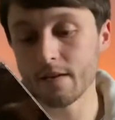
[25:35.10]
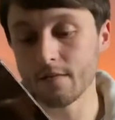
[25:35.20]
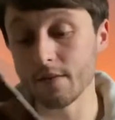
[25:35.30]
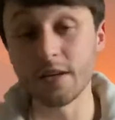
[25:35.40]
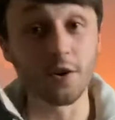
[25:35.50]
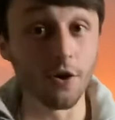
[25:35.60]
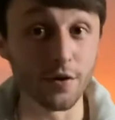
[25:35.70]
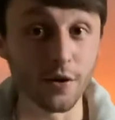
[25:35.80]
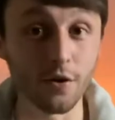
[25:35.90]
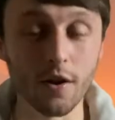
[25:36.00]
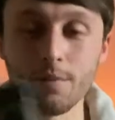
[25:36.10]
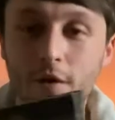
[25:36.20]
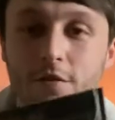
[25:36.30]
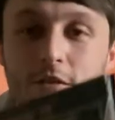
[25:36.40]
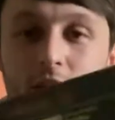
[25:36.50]
In gory colour,
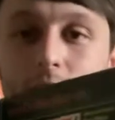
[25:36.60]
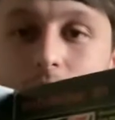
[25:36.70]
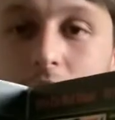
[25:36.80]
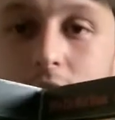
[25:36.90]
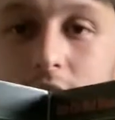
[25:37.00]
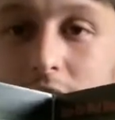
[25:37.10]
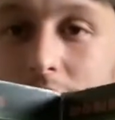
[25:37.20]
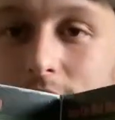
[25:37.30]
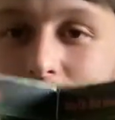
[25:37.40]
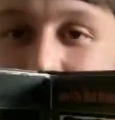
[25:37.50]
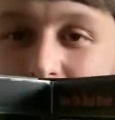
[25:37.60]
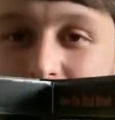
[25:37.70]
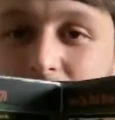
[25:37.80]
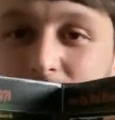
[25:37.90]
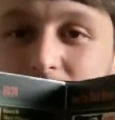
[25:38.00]
obviously. Yeah,
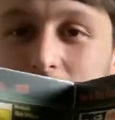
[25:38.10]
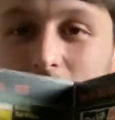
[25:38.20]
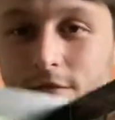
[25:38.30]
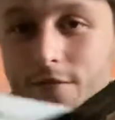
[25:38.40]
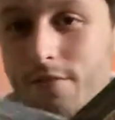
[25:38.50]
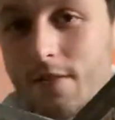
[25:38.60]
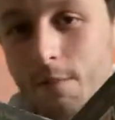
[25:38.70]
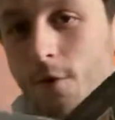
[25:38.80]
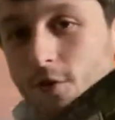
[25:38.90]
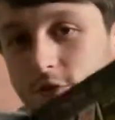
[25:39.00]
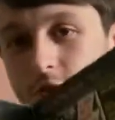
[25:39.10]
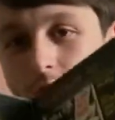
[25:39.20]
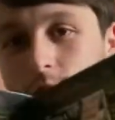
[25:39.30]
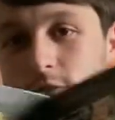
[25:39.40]
that's kind of the poster that comes to